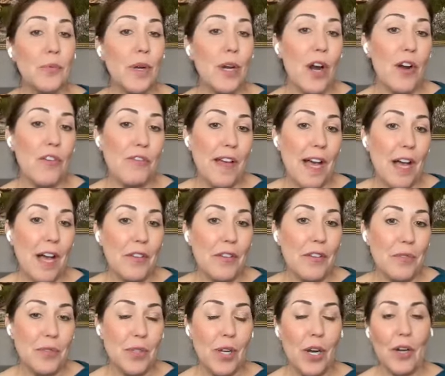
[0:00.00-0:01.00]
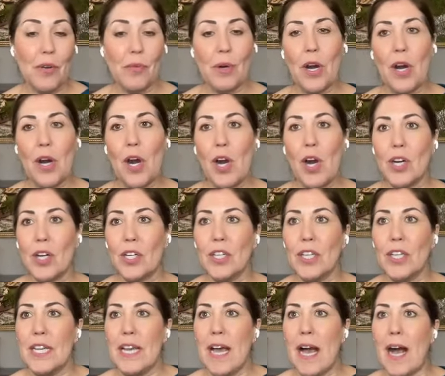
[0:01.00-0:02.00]
where our values are, where our
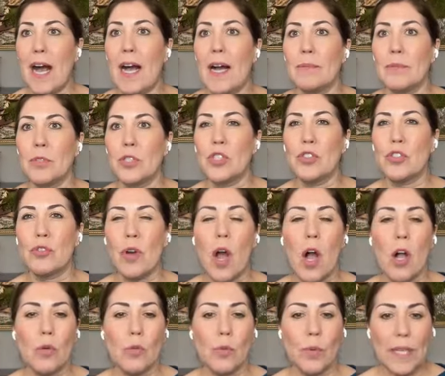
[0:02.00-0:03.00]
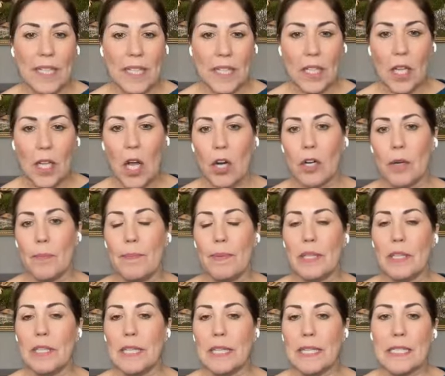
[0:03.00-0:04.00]
strong will, our
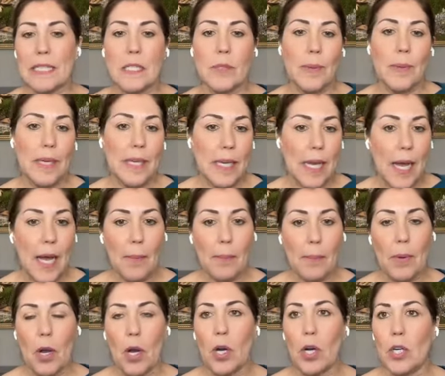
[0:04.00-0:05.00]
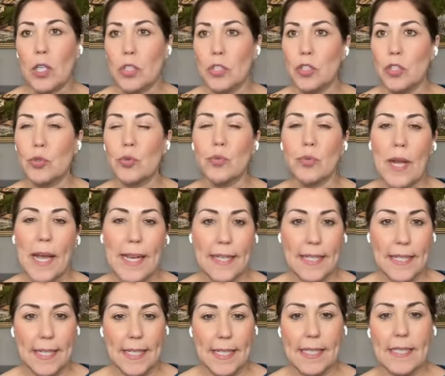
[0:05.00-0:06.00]
ability to speak up, our
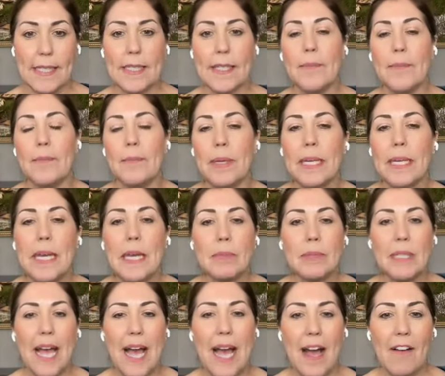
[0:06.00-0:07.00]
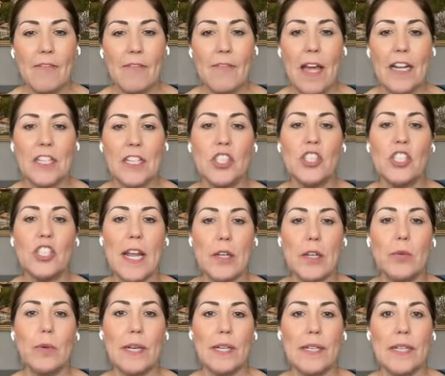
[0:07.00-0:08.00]
directness, being able to have that
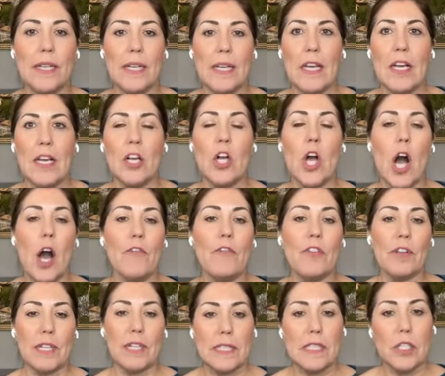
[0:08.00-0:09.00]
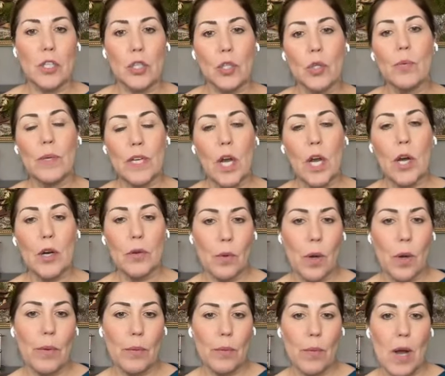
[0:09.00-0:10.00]
genuine confidence in who we are and
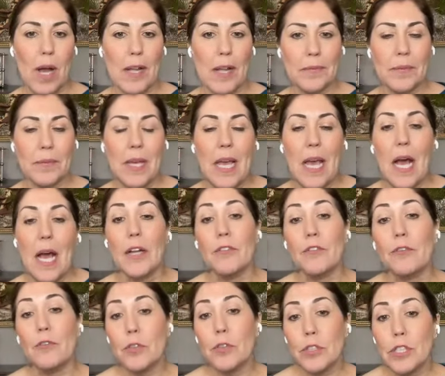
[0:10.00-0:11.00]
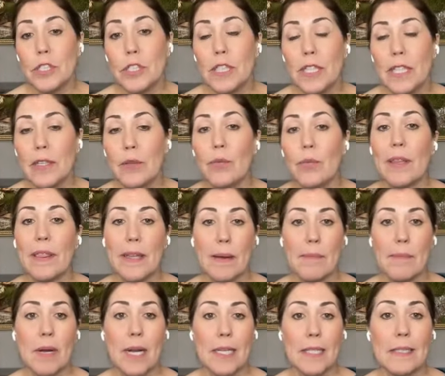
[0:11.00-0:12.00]
what we want. Unfortunately, with that
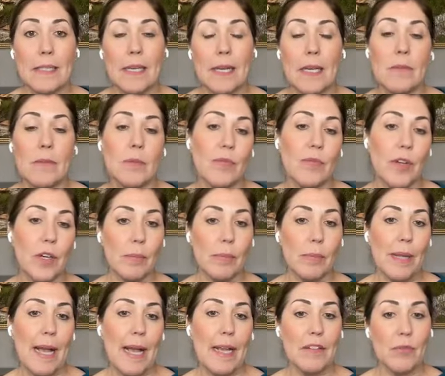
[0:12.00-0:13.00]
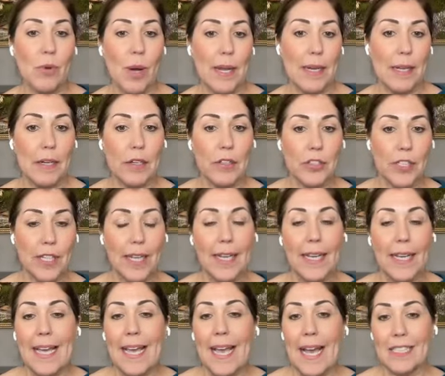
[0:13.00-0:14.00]
mindset comes a very black and white energy.
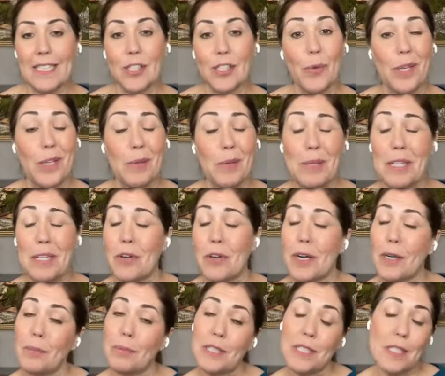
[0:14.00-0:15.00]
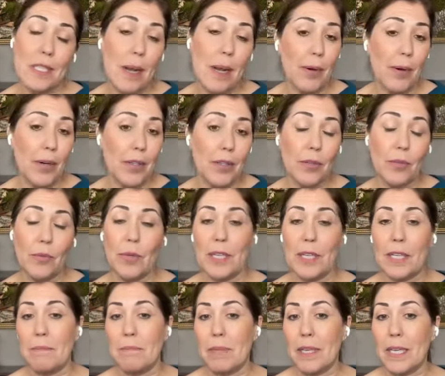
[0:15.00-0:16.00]
And so we can be incredibly stubborn. We
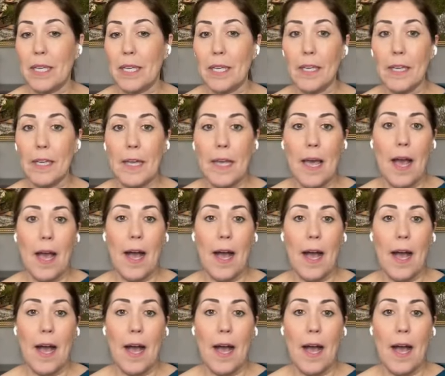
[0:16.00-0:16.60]
can be